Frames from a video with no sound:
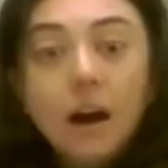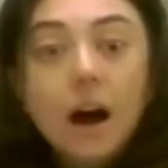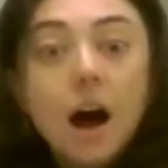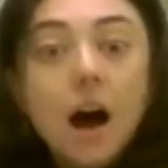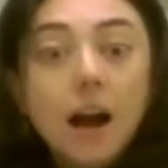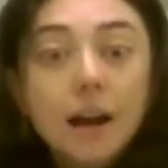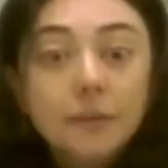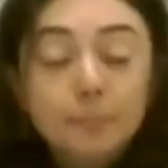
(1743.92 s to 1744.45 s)

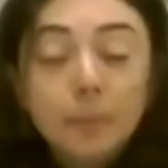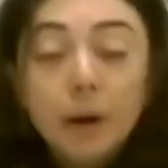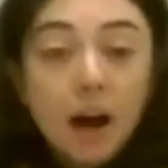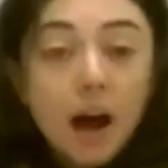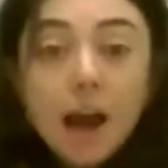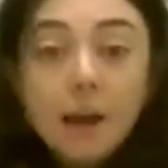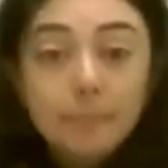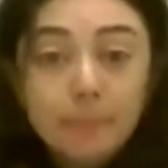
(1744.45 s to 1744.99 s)
I
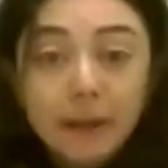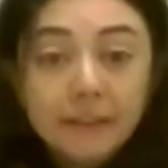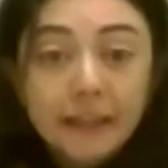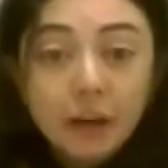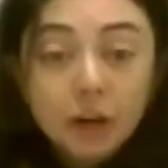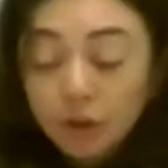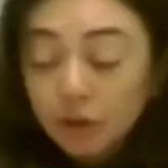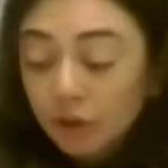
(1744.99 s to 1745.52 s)
bet they
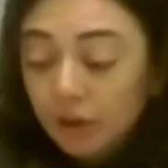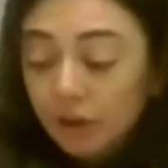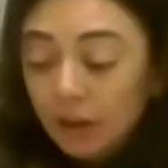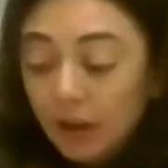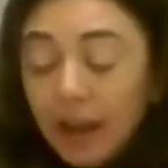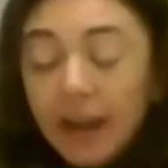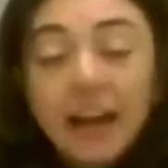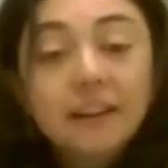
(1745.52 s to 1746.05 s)
could.
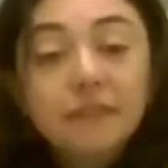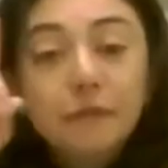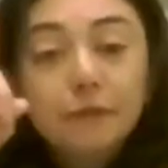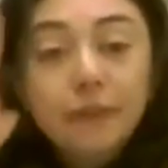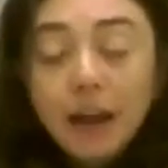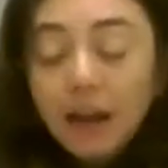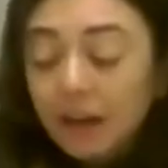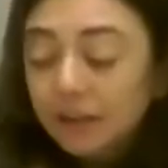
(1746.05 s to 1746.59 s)
And in
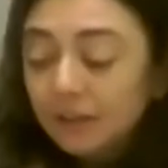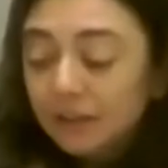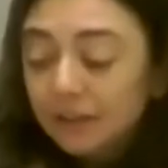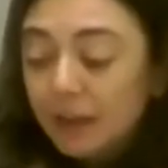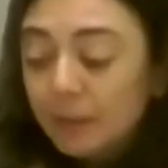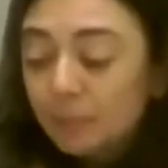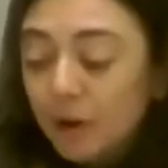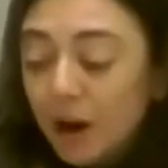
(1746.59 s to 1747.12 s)
fact,
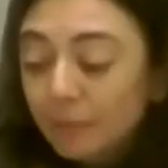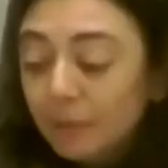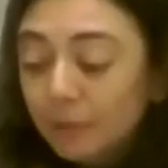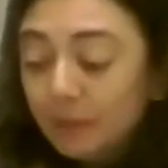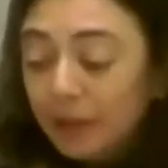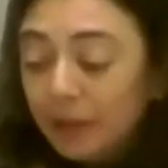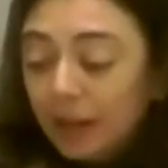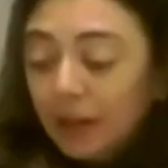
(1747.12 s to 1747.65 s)
they
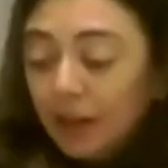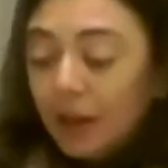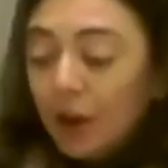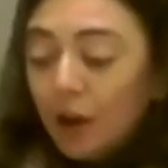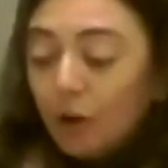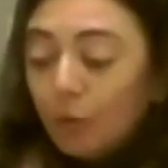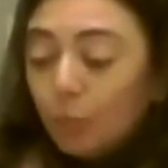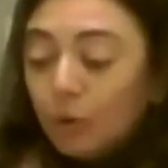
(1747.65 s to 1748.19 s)
probably
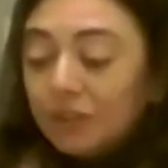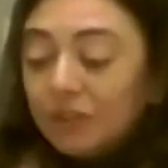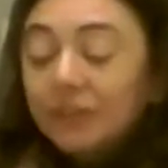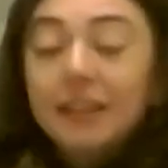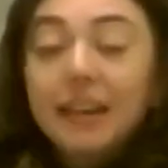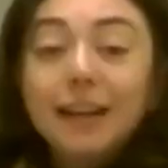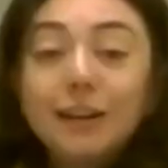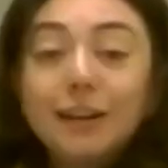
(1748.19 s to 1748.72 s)
would
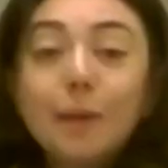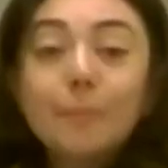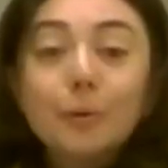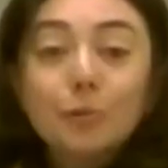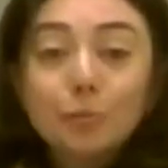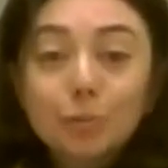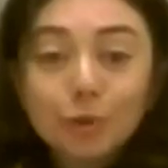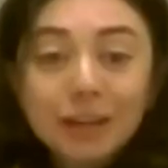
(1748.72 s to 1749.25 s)
stand up
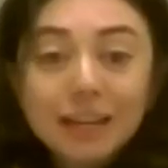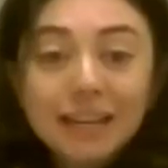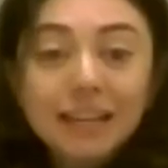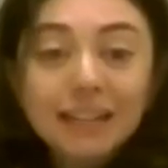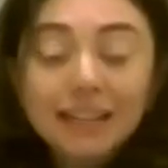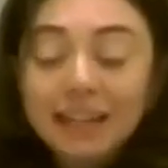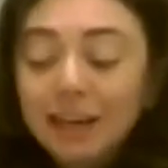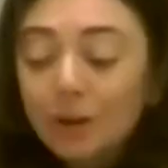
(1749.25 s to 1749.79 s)

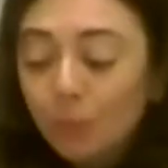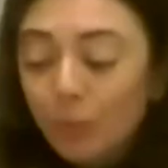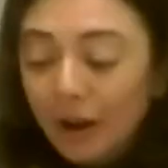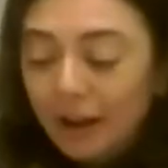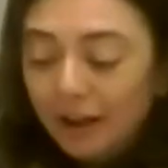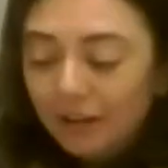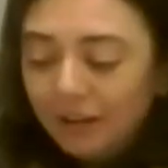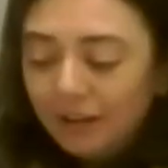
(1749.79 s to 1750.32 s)
really
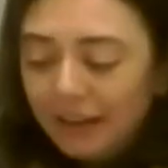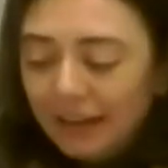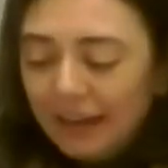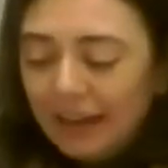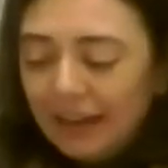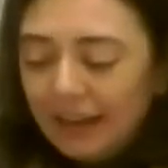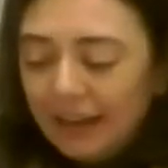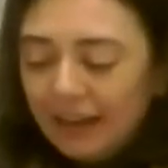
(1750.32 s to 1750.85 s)
well.
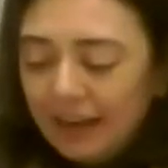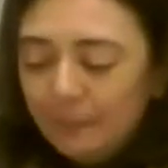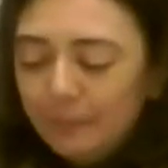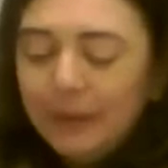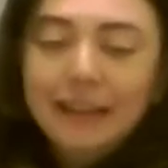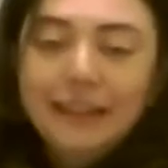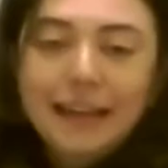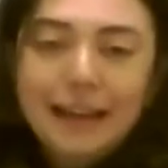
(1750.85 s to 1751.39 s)
And
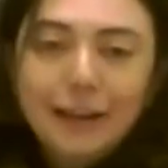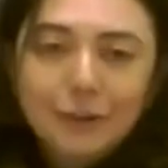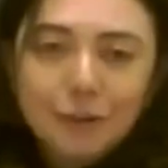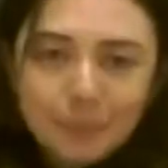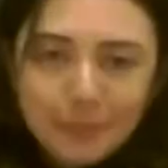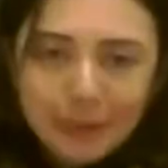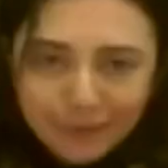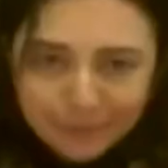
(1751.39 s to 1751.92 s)
by that, I don't
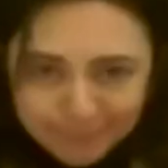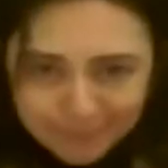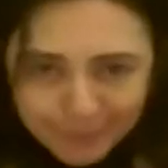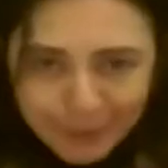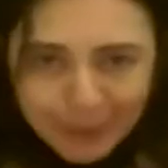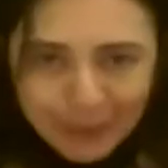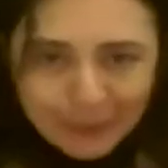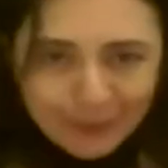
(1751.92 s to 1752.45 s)
mean
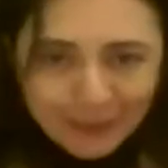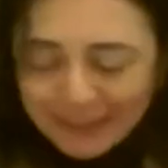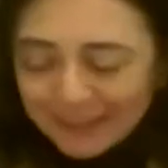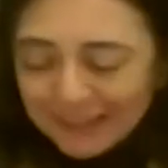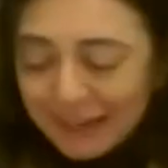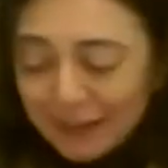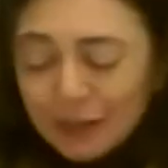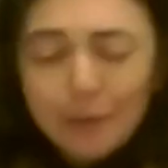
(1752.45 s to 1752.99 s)
literally
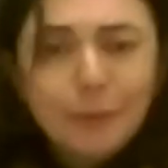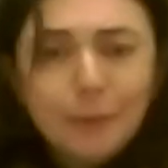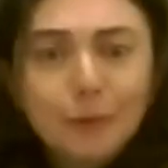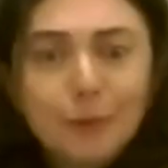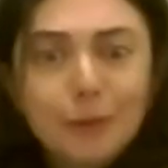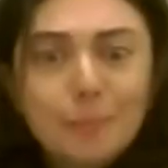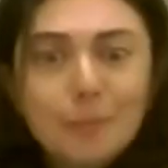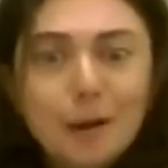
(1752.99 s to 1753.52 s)
stand up, although
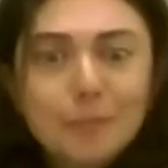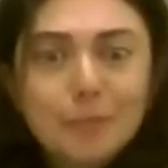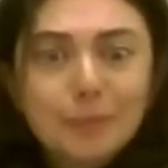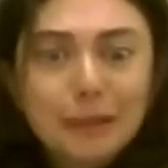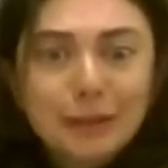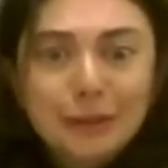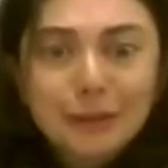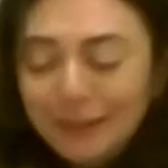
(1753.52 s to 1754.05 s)
they probably
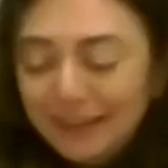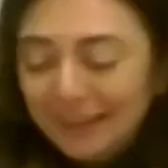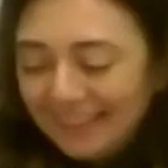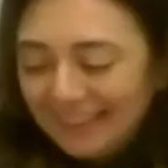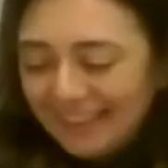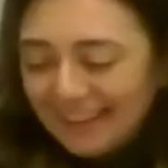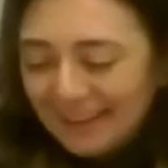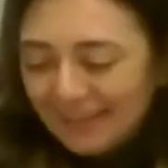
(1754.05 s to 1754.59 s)
could.
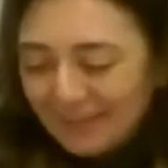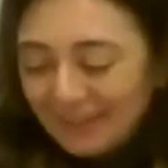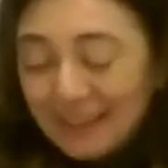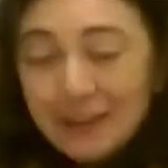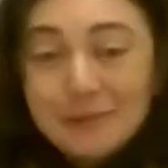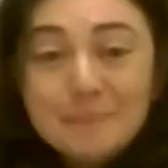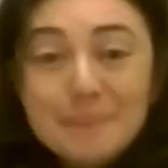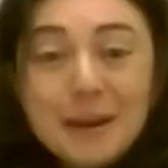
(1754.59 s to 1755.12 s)
But they
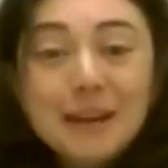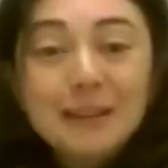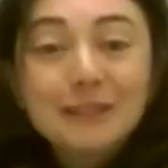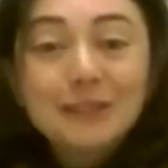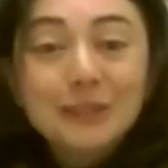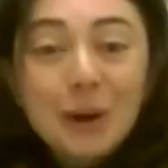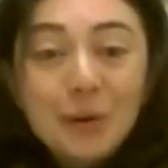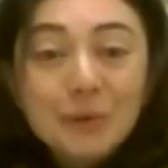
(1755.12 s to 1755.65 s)
would be
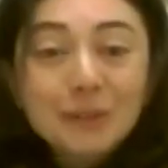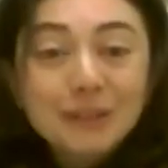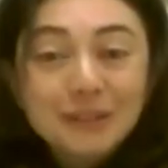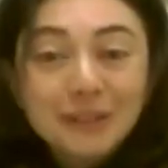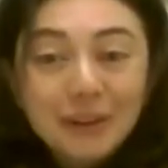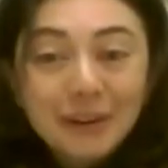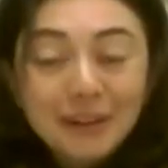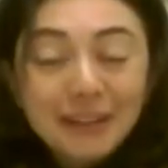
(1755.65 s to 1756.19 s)
so
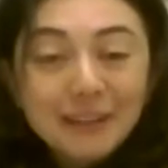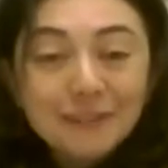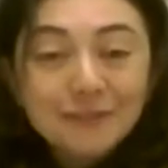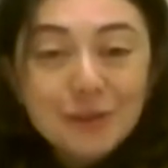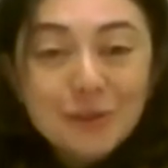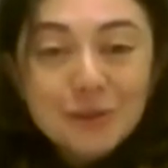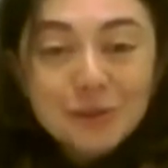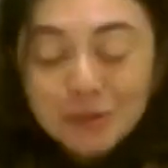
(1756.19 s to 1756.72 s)
sturdy if you
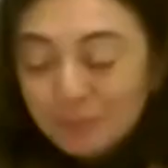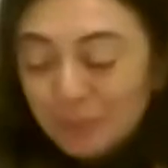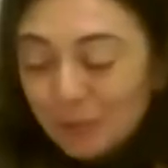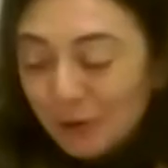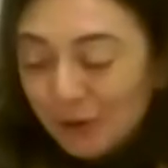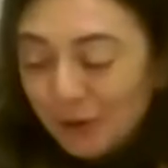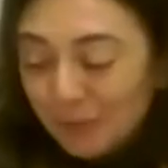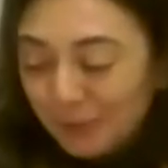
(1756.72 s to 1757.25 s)
use
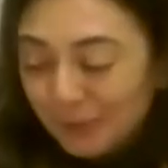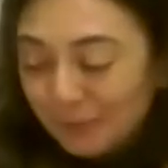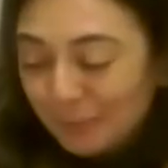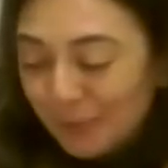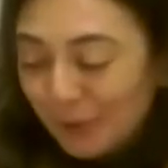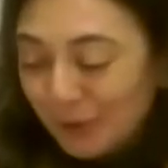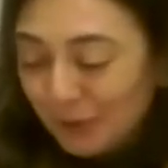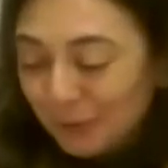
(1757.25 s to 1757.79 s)
boiled
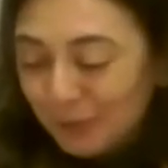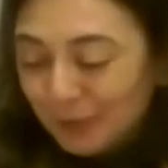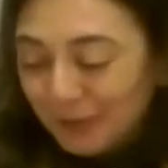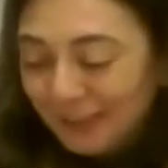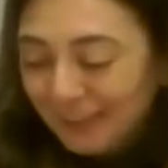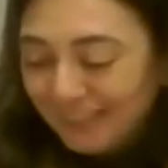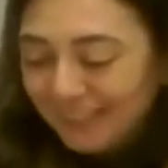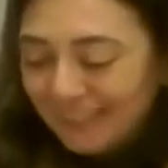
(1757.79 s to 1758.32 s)

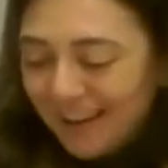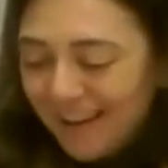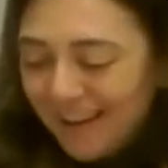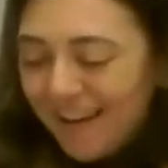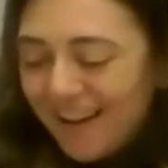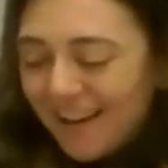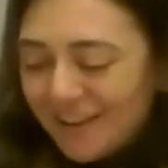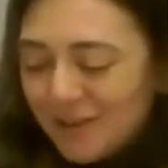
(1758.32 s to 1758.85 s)
wool.
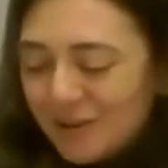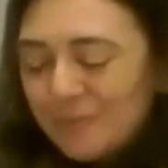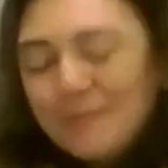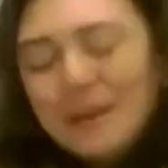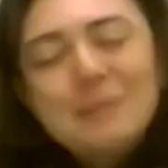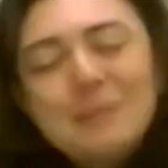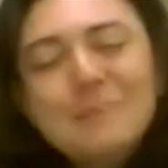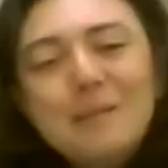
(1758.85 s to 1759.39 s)
You can
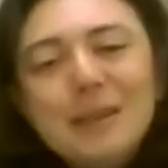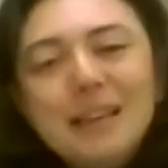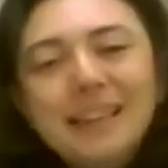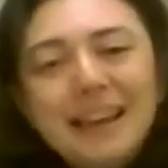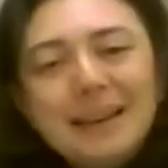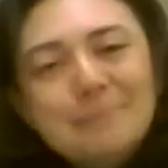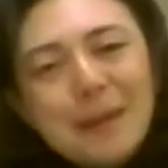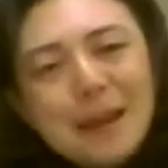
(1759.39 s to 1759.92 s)
make maybe
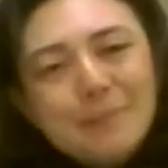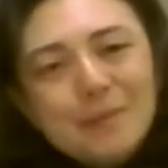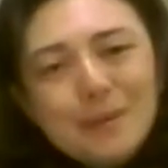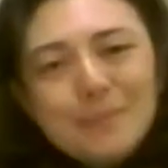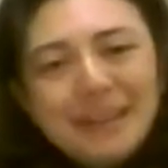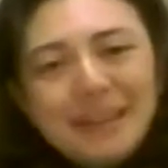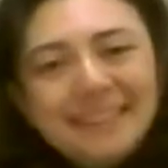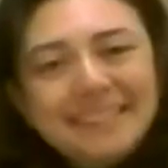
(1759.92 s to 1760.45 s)
like baby
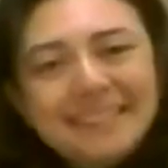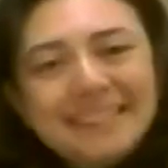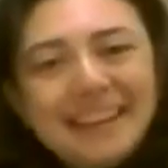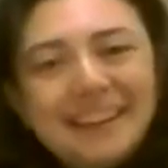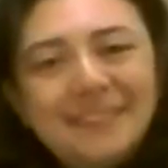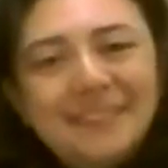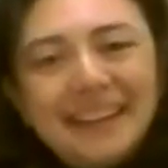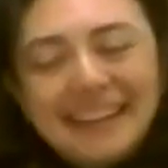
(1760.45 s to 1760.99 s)
mittens
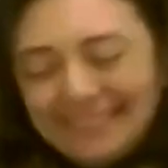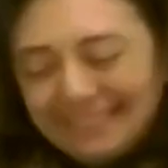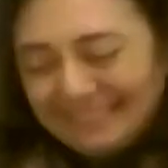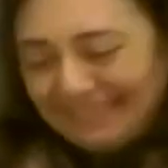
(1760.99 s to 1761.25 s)
that way.